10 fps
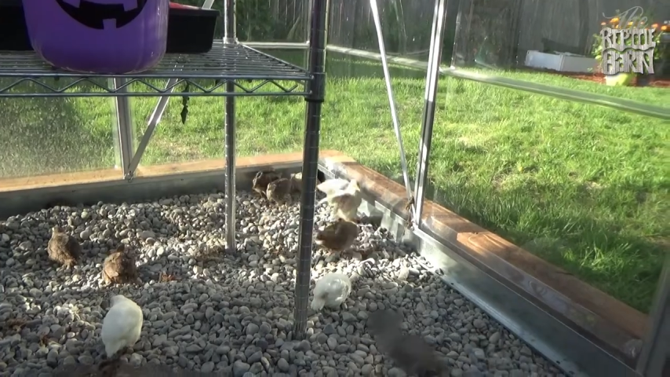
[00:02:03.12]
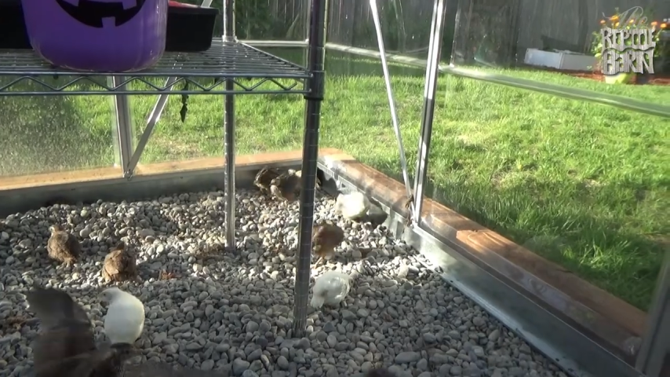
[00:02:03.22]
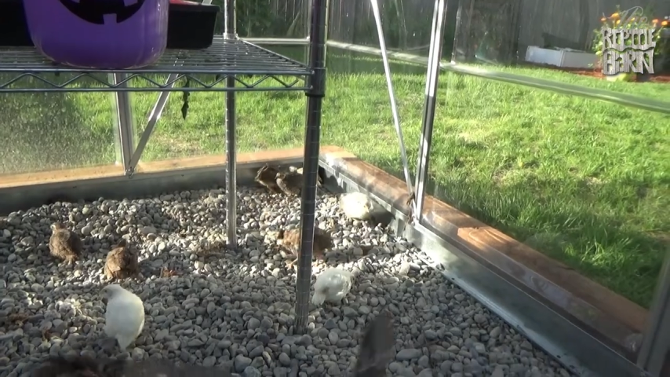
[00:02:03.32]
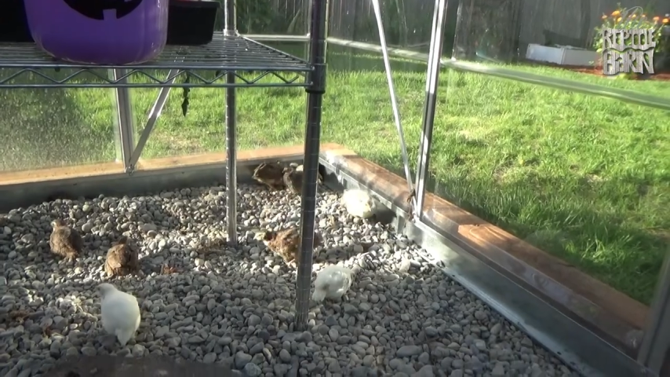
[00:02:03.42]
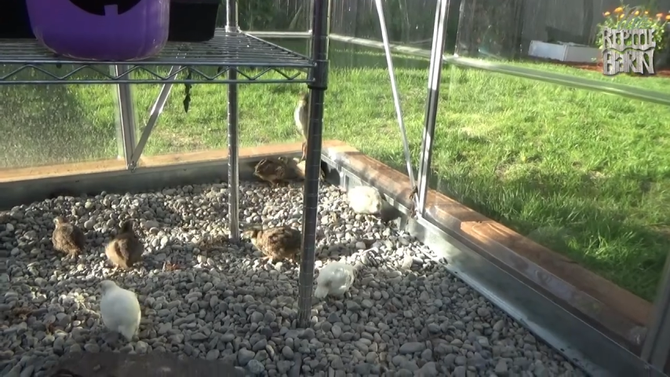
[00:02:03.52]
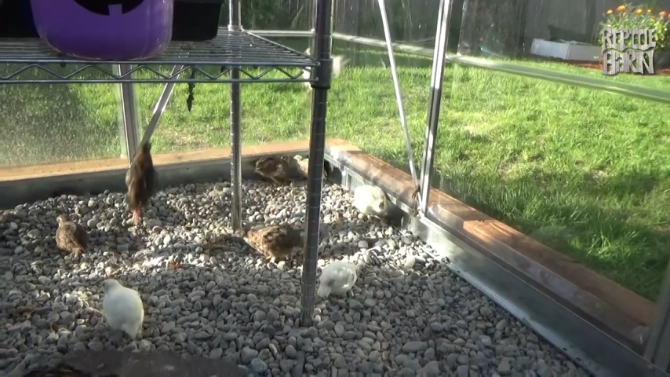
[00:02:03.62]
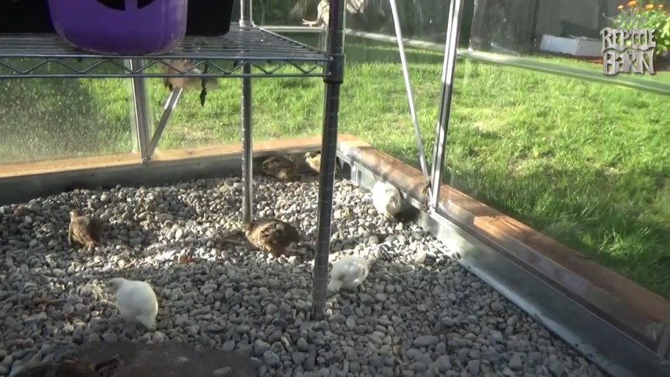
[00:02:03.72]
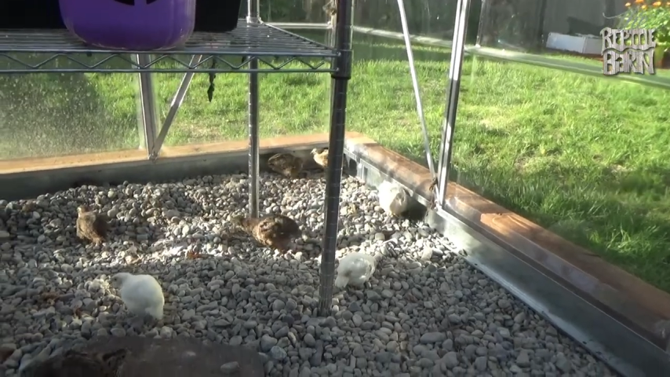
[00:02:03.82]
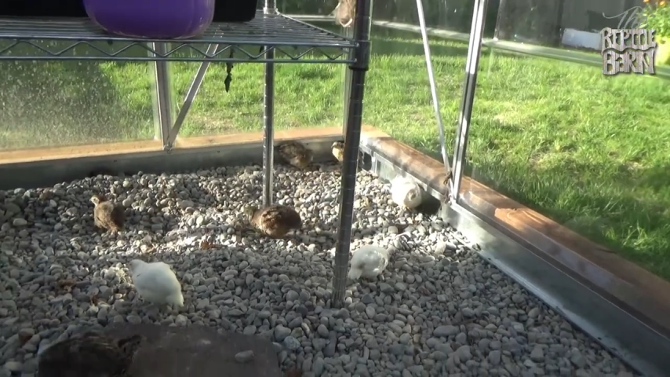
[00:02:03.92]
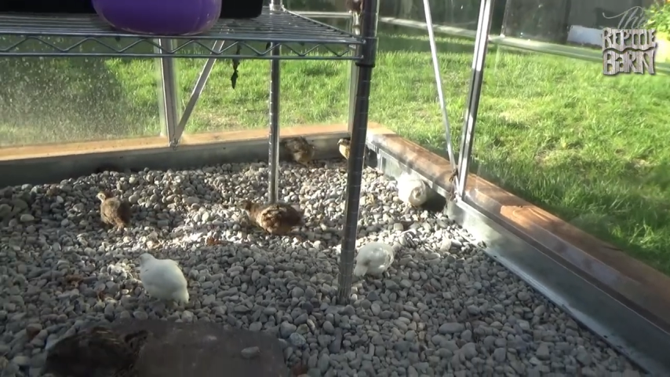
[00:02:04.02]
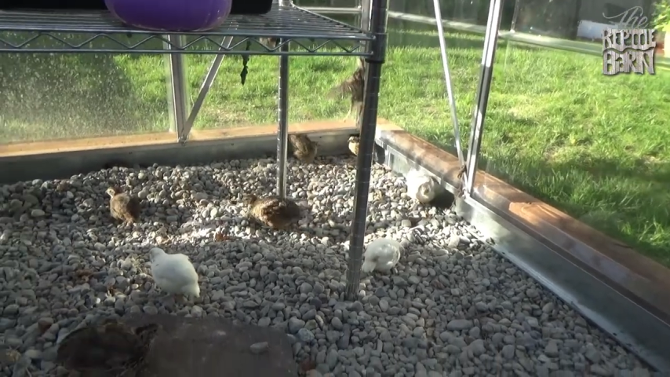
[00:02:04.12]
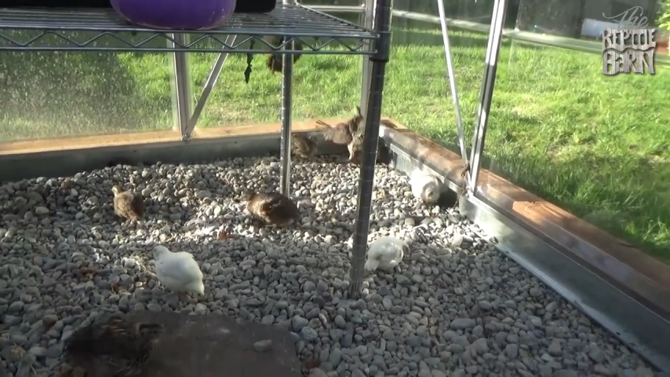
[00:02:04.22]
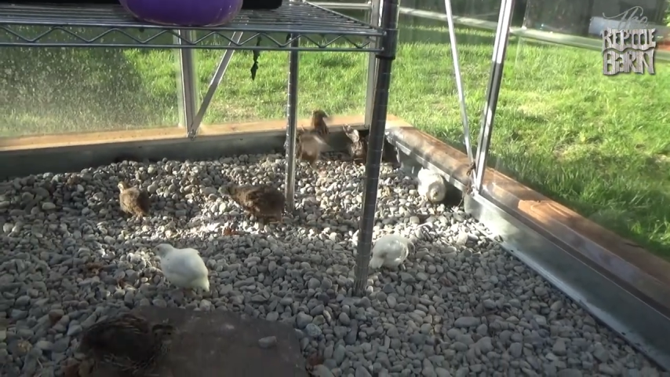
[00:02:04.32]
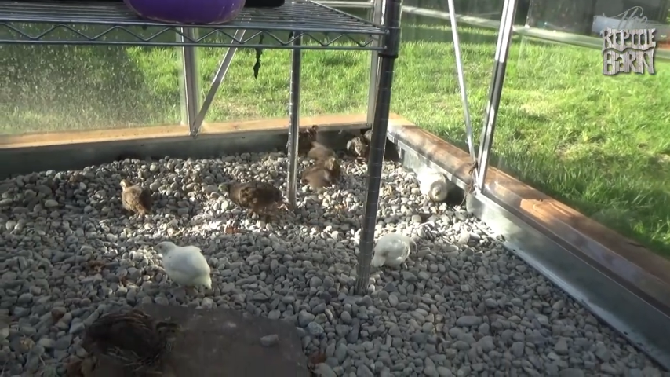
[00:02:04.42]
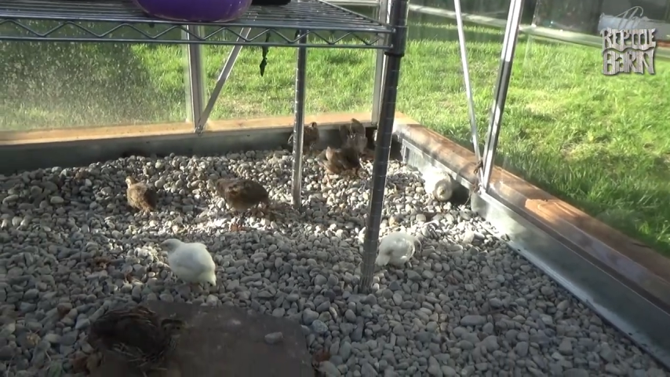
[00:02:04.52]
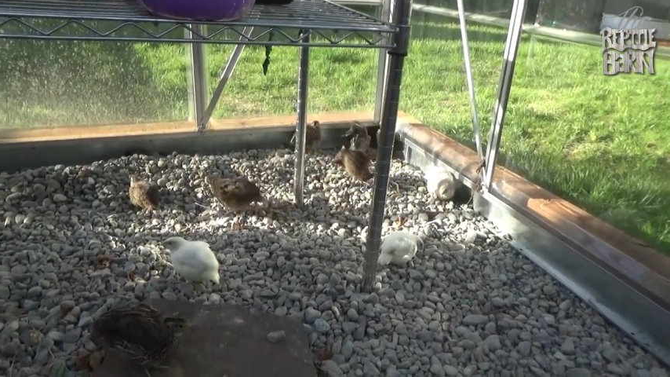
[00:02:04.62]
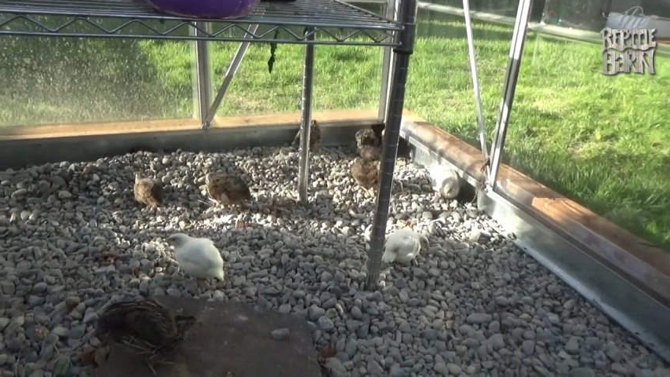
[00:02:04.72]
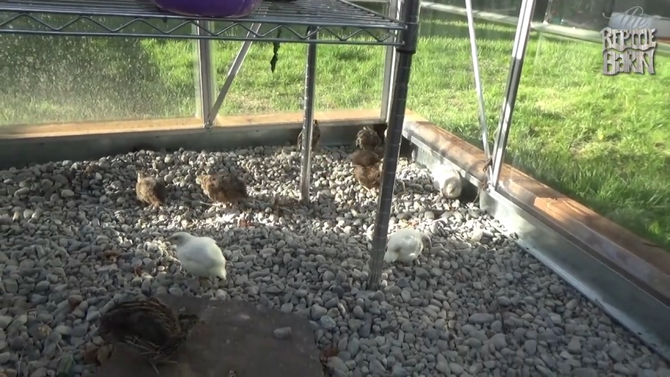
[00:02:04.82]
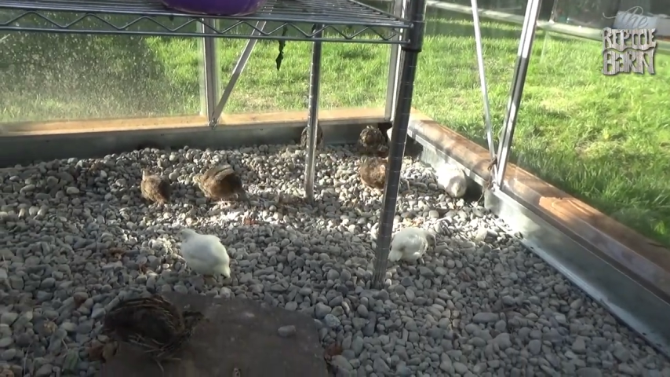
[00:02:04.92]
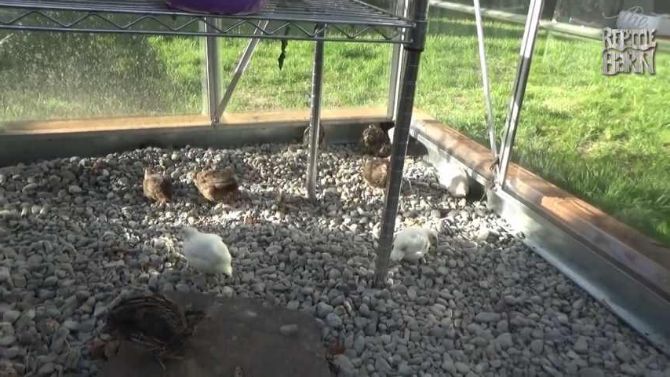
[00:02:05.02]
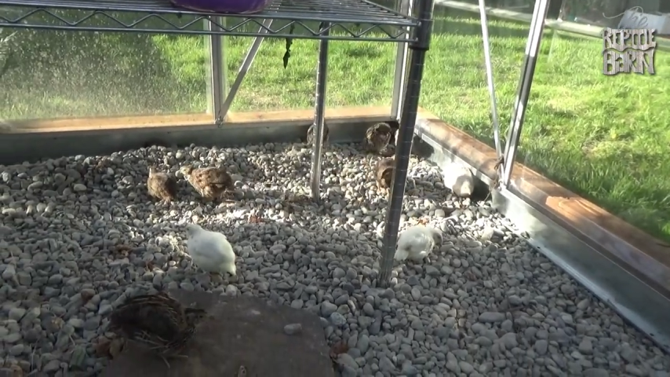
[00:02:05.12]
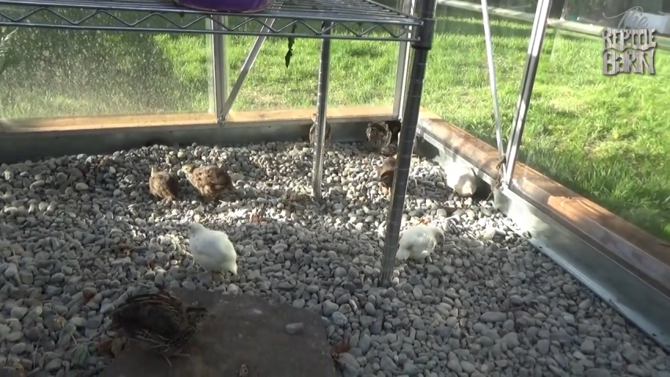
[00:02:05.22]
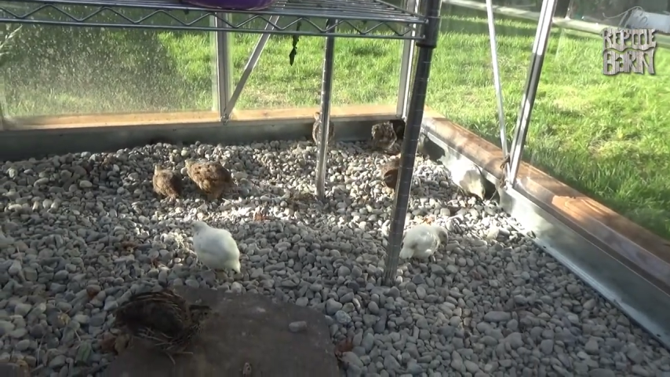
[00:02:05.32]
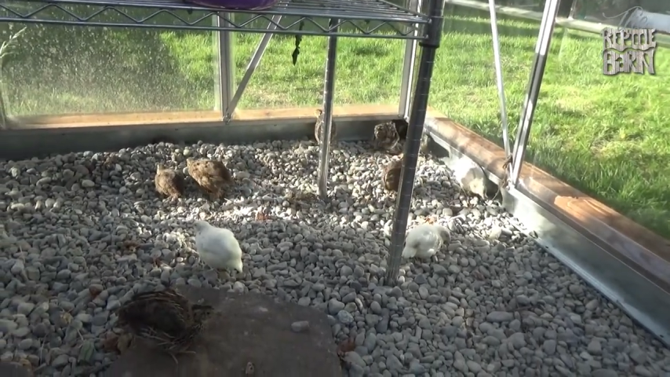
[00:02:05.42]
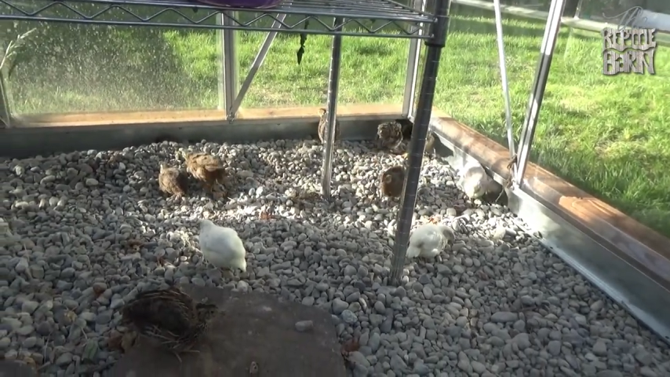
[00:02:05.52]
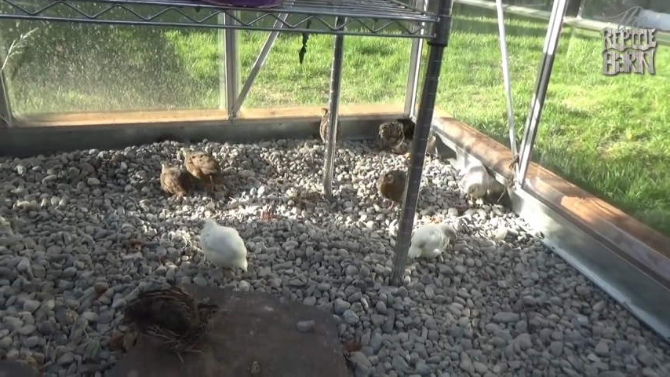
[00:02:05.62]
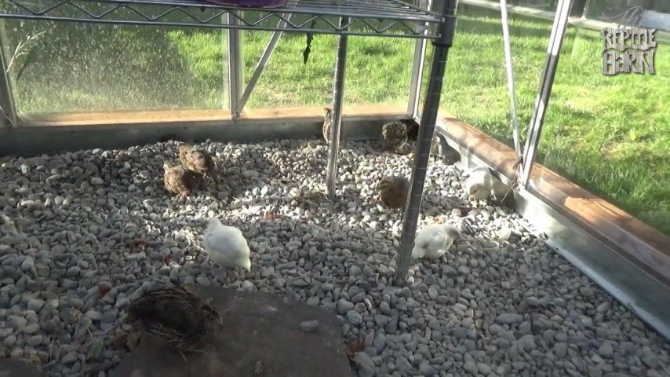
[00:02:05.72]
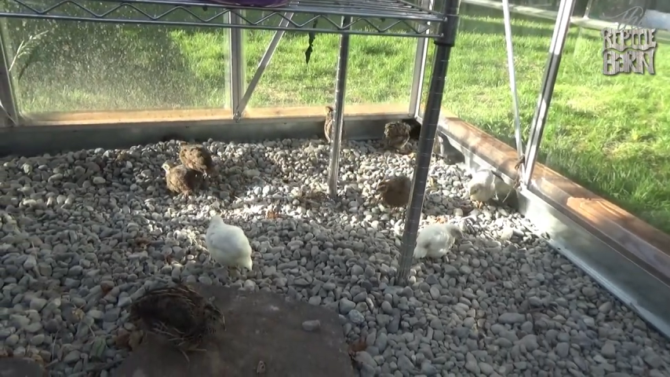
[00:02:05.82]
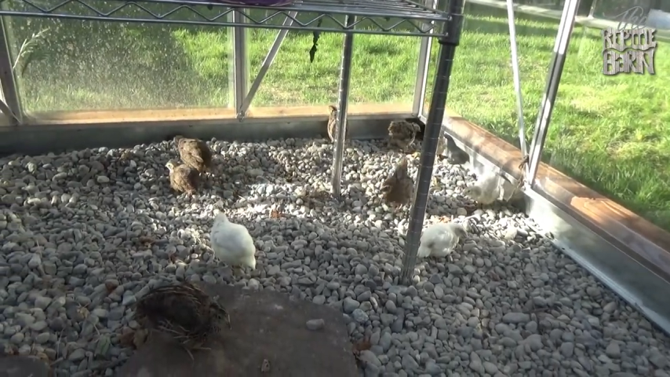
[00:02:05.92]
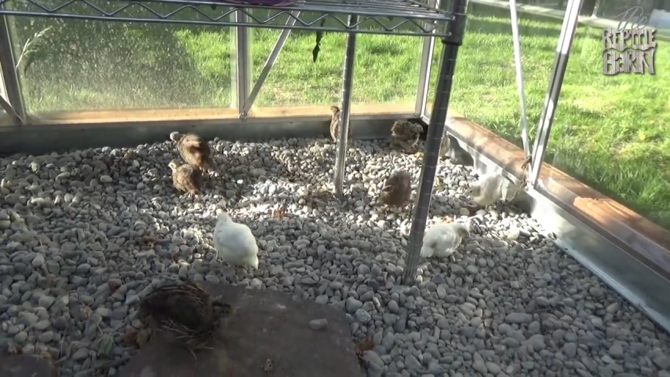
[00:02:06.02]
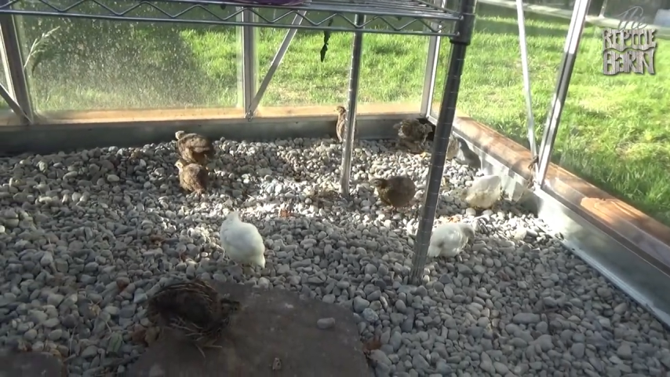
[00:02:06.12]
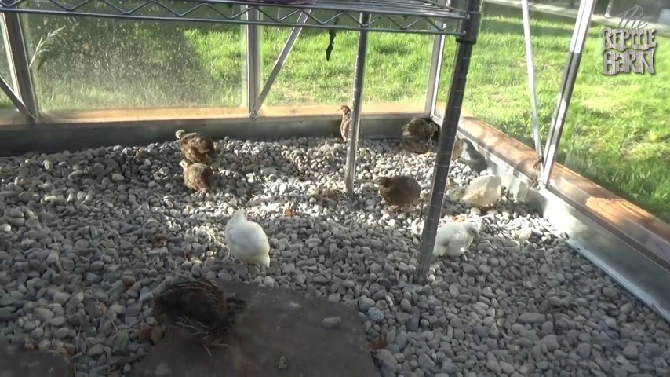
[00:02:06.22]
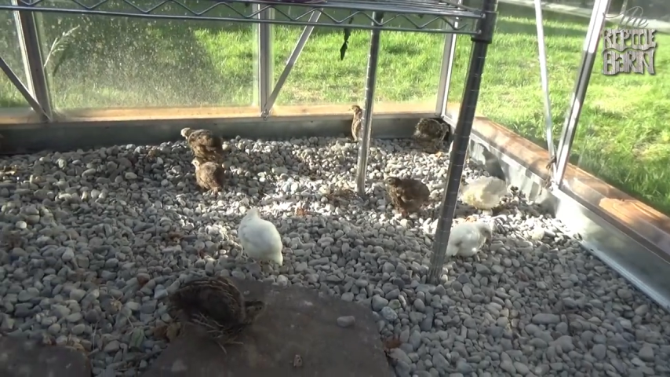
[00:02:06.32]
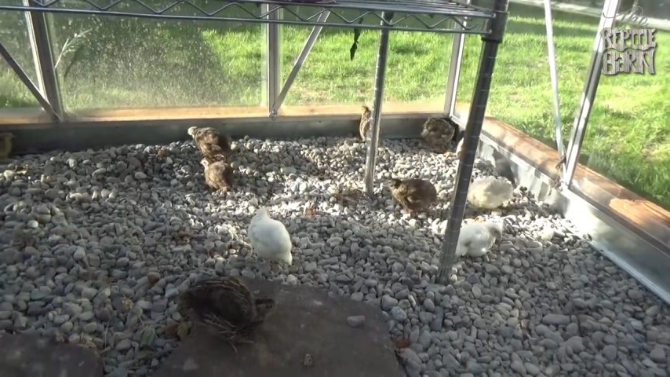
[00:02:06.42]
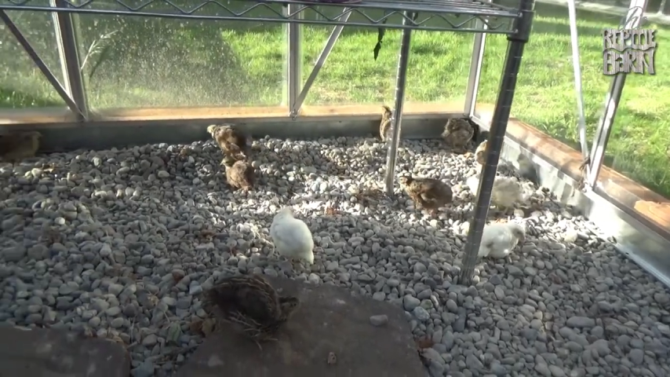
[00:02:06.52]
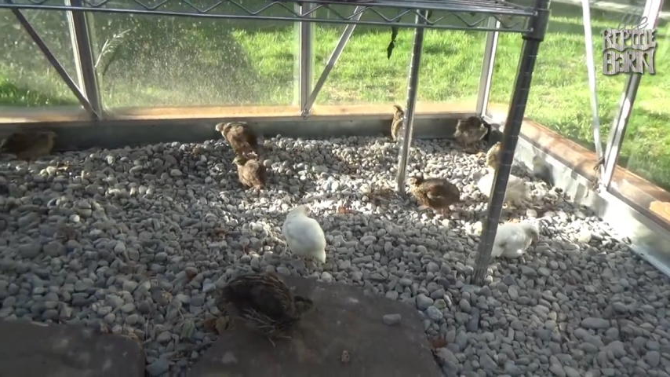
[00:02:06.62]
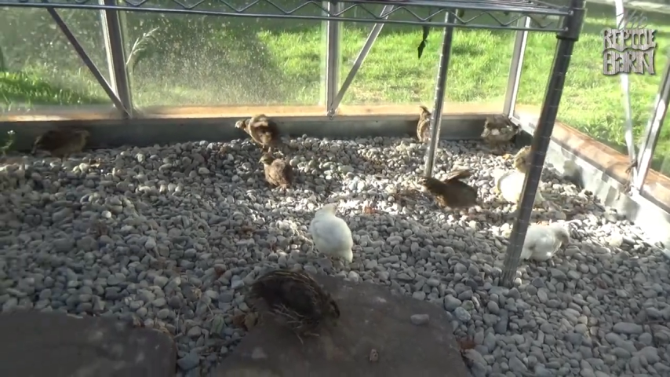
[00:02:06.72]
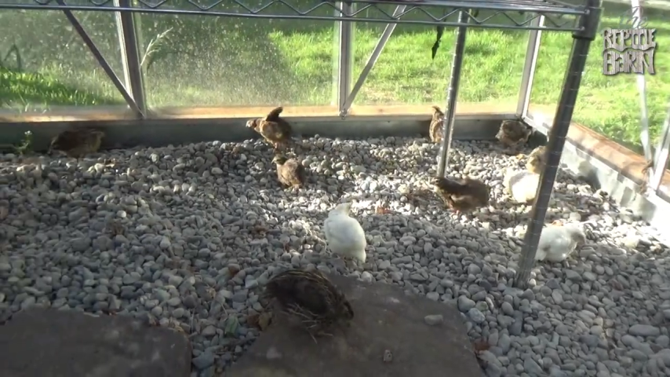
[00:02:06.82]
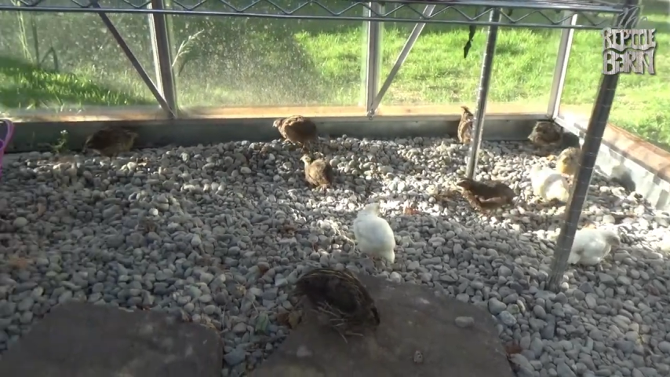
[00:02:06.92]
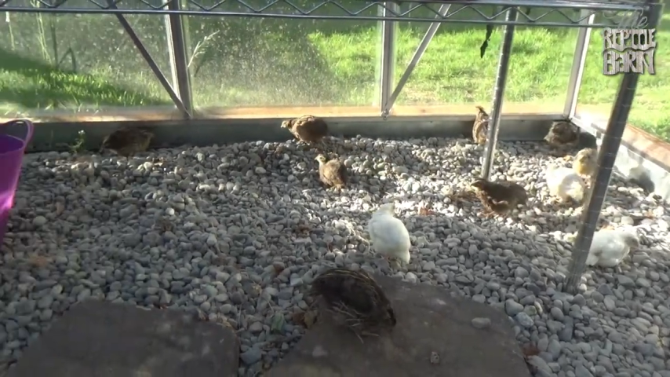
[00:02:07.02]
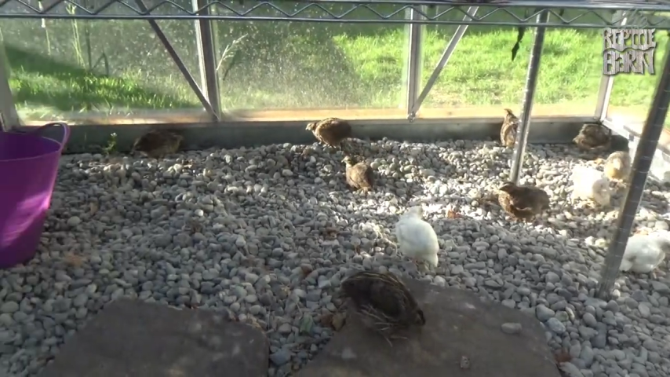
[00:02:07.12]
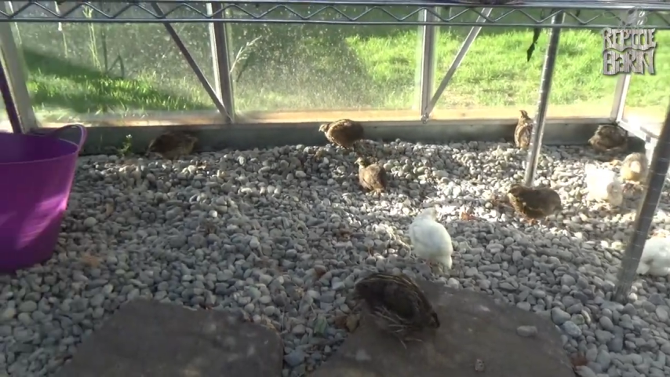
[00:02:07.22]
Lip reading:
Nobody's mouth can be seen.